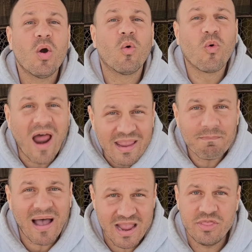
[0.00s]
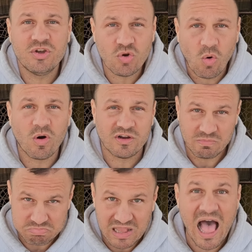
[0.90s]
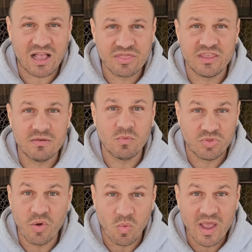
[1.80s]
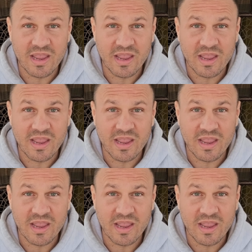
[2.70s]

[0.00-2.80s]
right by the door to block the the way.